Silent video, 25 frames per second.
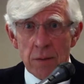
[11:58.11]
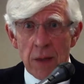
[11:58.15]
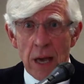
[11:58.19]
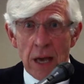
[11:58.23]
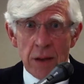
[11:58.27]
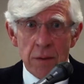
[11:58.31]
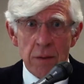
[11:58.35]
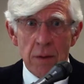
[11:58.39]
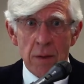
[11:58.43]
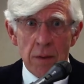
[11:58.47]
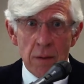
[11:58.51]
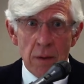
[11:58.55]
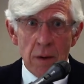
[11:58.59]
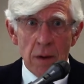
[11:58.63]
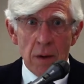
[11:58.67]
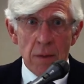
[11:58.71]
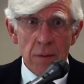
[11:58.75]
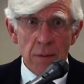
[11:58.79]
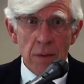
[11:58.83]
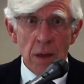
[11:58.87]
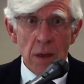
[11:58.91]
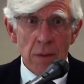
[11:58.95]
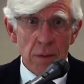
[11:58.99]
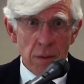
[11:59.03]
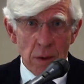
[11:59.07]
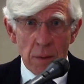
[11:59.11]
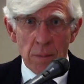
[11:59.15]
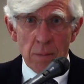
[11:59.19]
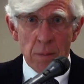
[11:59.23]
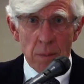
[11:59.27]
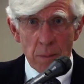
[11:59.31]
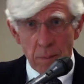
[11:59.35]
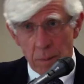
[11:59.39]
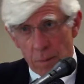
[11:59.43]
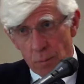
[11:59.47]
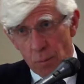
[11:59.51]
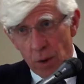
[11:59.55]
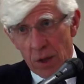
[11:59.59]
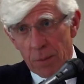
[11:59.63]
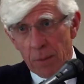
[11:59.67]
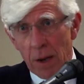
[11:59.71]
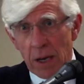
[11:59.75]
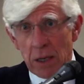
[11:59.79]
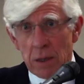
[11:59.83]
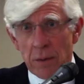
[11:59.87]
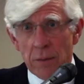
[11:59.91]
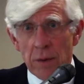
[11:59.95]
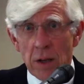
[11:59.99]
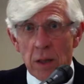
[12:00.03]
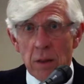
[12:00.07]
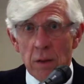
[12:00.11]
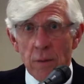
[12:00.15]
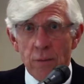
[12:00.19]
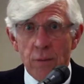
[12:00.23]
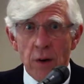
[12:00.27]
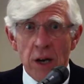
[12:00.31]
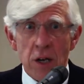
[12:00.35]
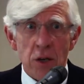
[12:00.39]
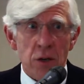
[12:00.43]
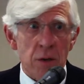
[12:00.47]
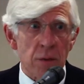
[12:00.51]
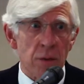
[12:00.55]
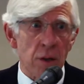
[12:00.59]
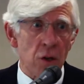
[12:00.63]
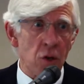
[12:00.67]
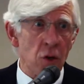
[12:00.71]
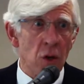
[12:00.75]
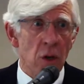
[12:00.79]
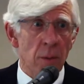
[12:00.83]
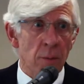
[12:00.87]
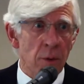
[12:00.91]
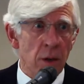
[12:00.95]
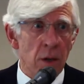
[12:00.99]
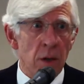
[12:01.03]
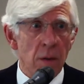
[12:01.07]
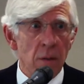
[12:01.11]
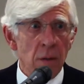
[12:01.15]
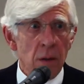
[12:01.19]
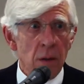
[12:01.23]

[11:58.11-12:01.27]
than respectively the French and the German